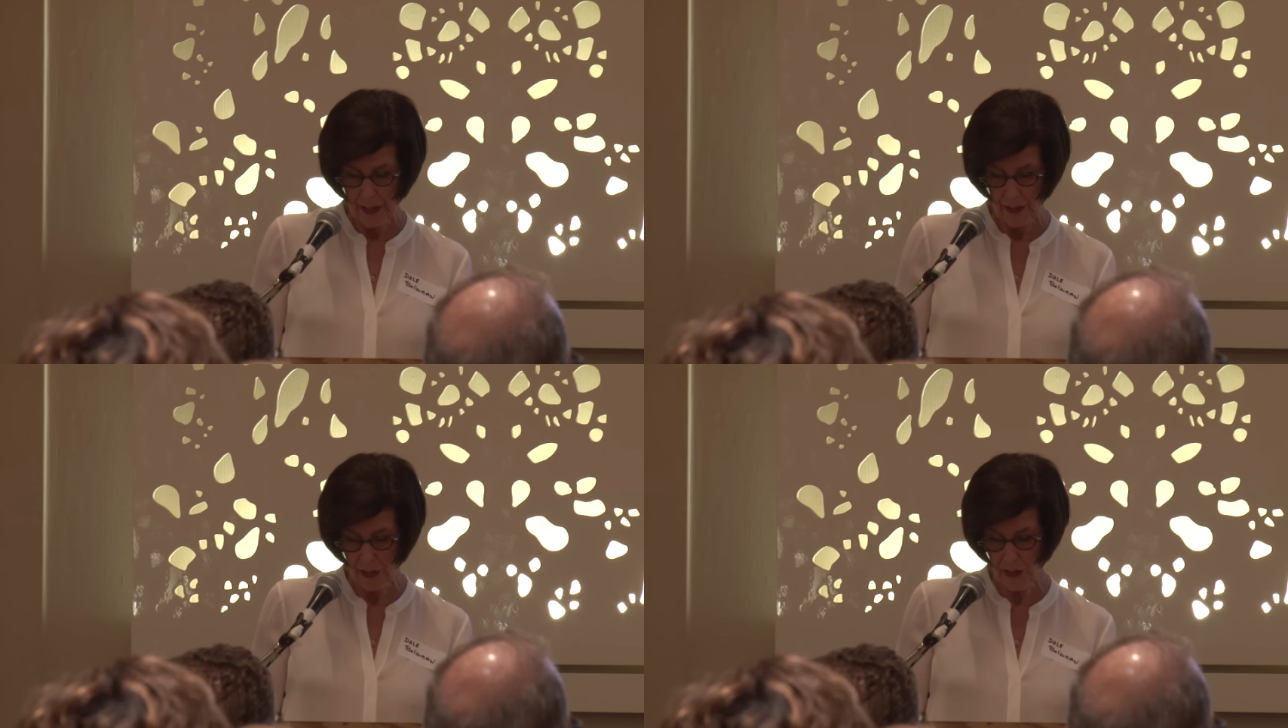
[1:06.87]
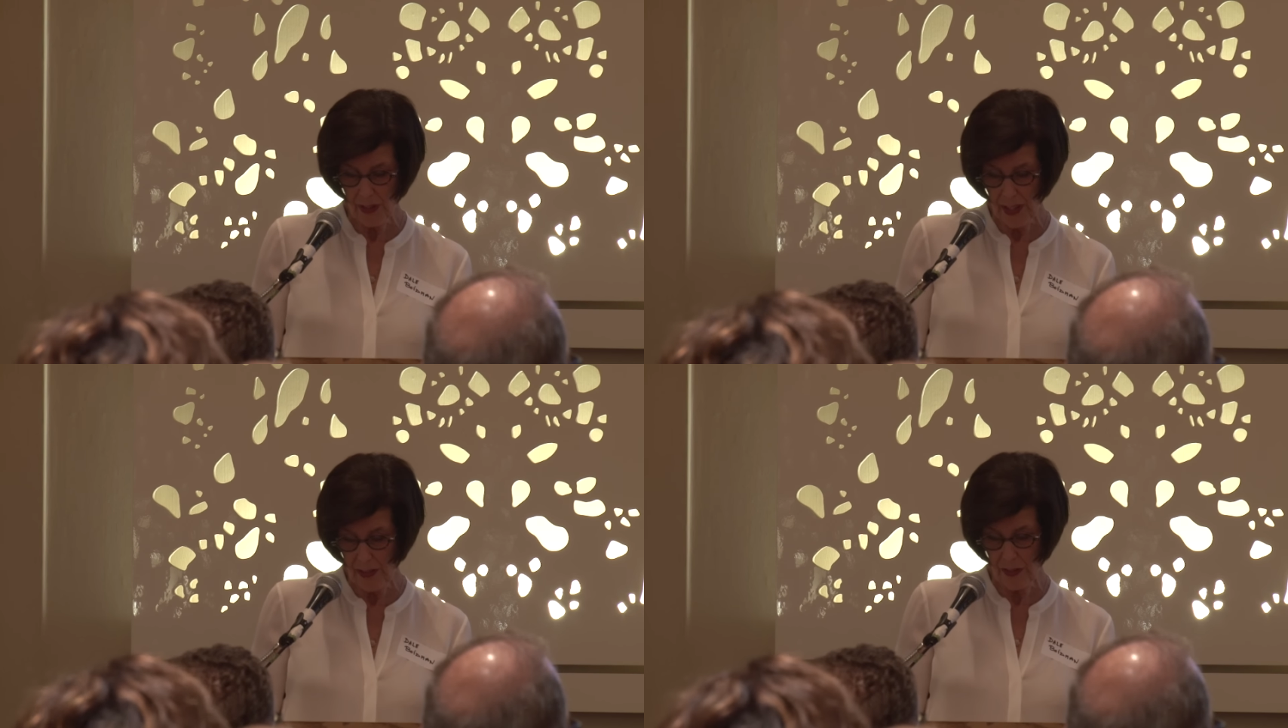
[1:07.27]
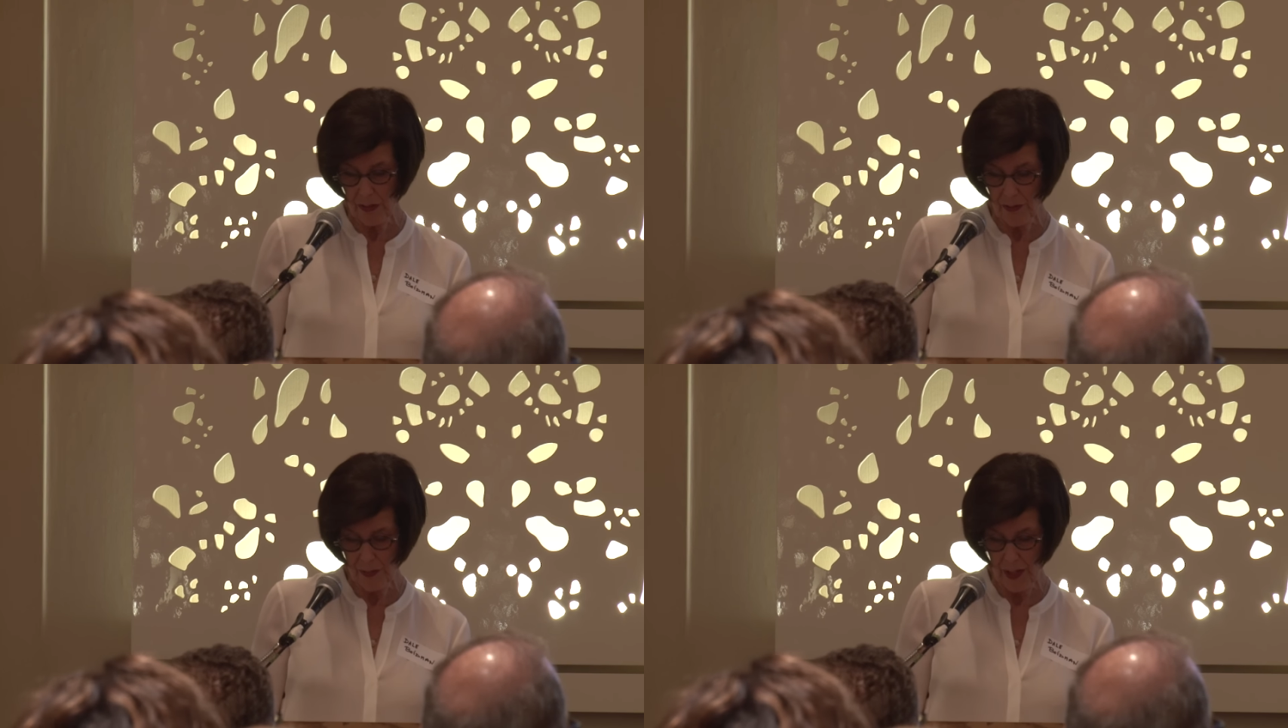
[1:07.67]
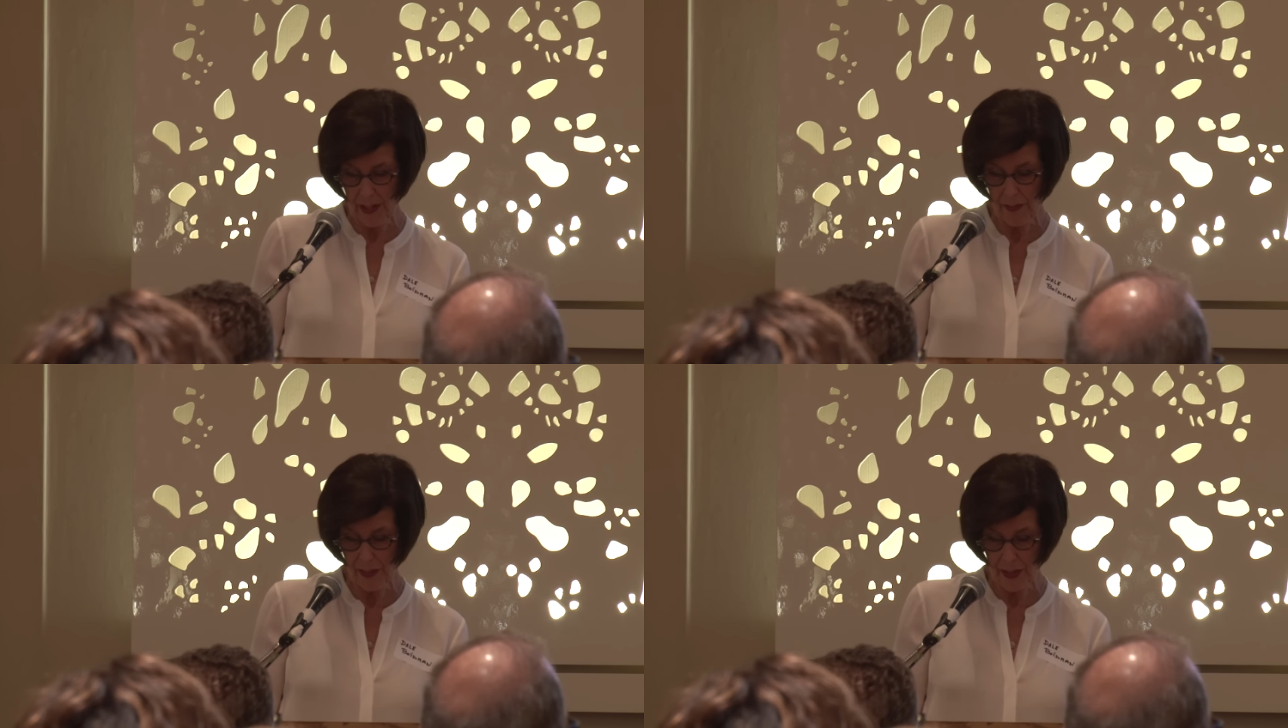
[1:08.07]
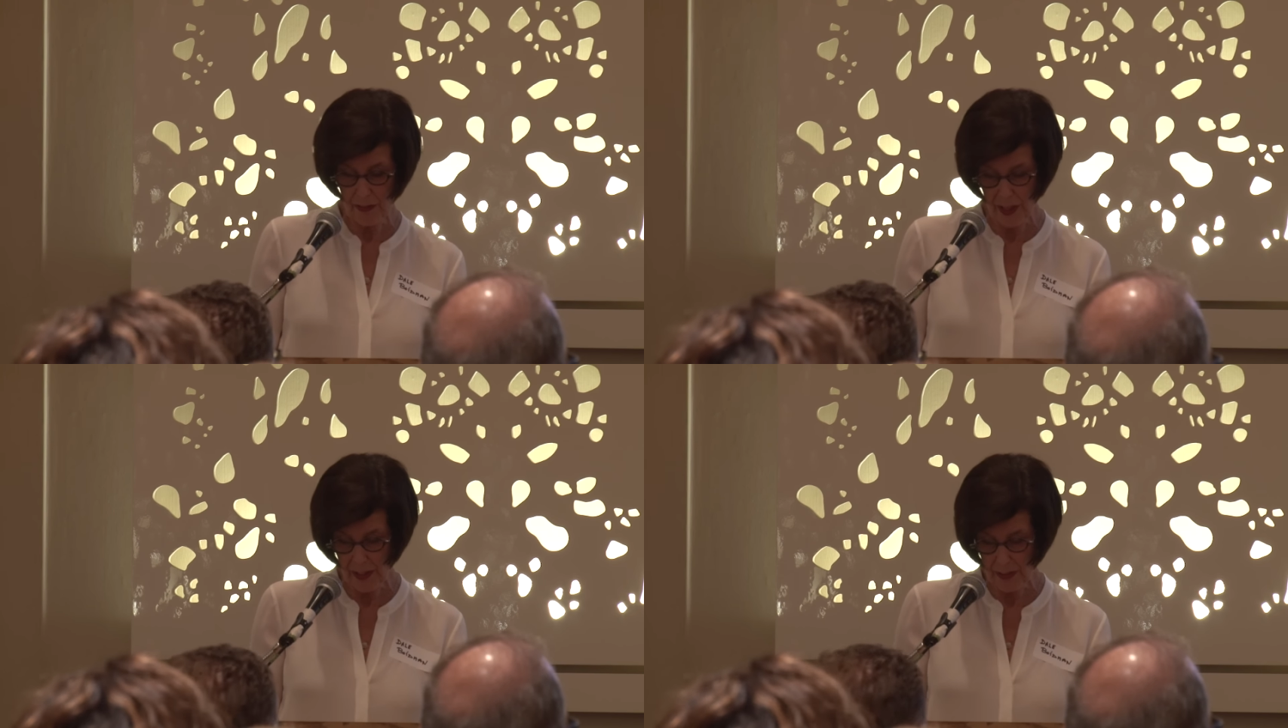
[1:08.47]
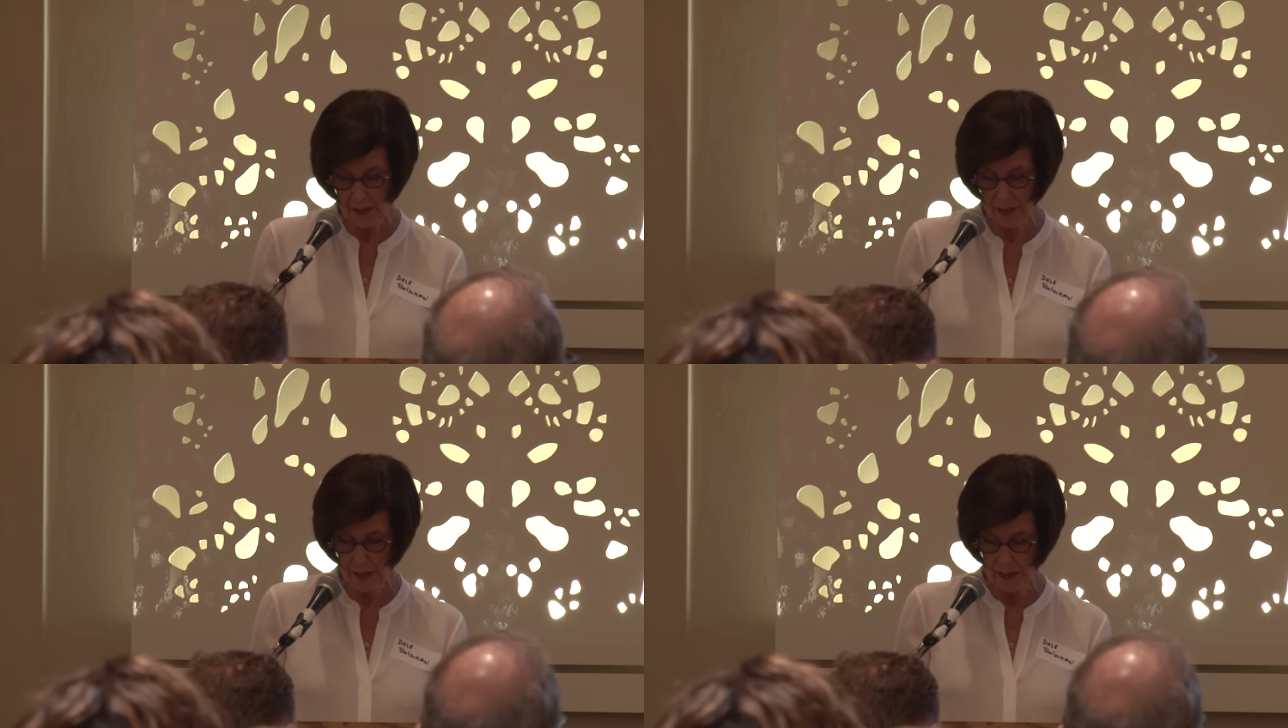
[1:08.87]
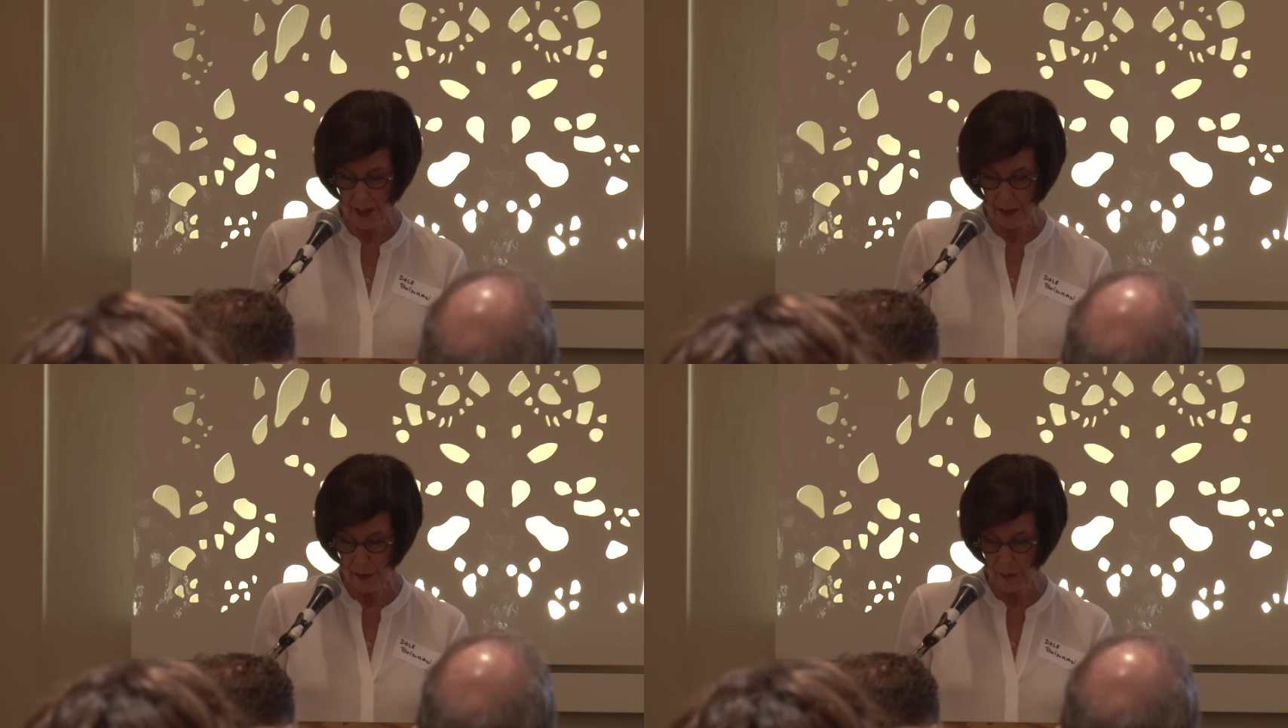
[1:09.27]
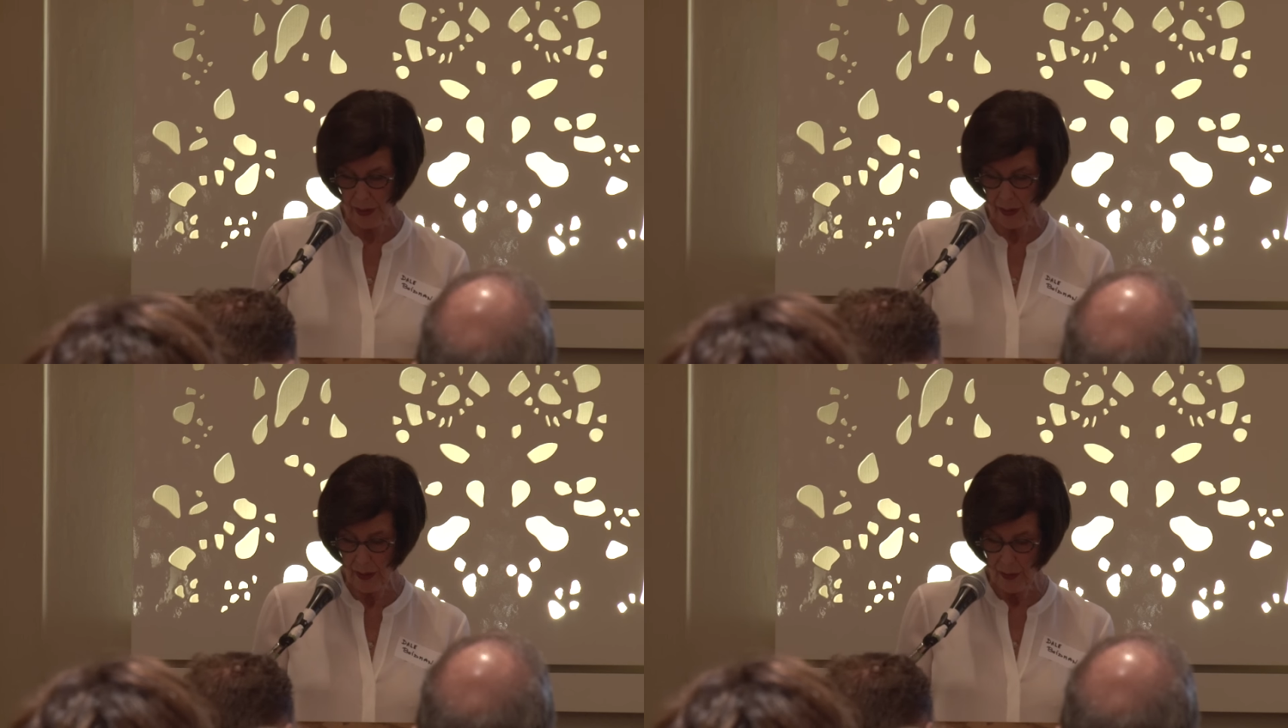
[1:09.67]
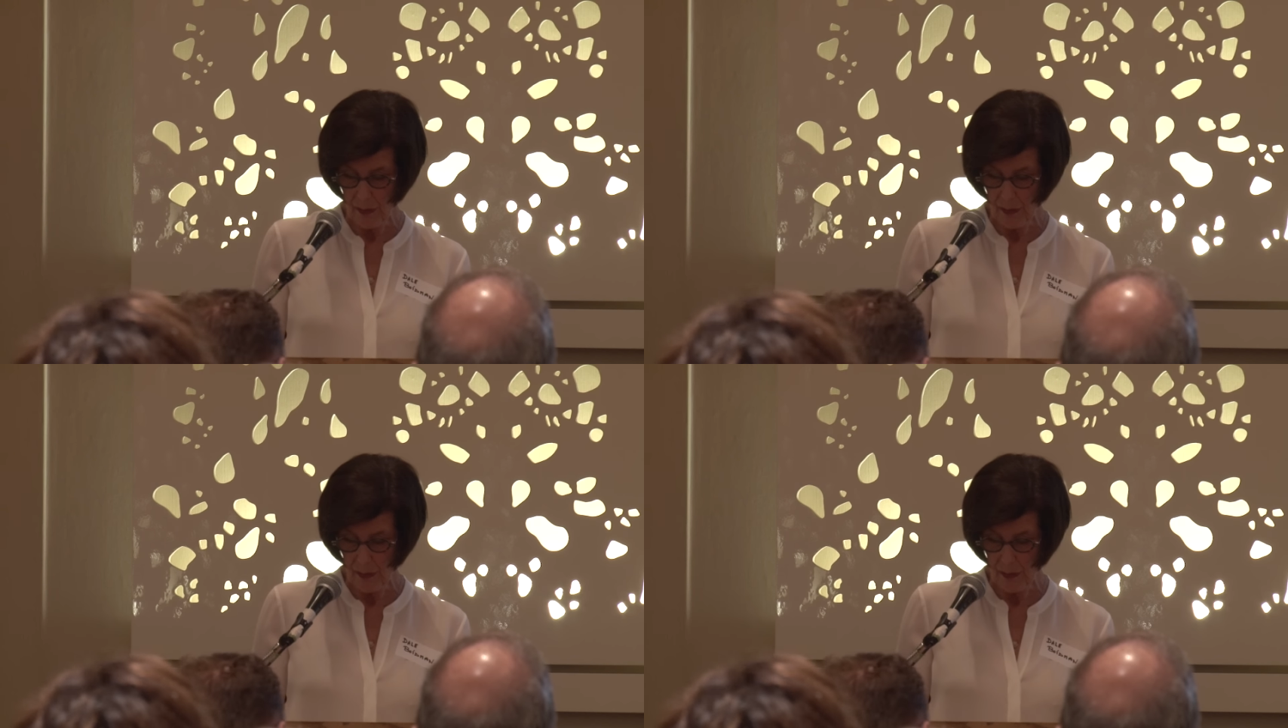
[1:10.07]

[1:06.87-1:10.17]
In 2005, he had a radical cystectomy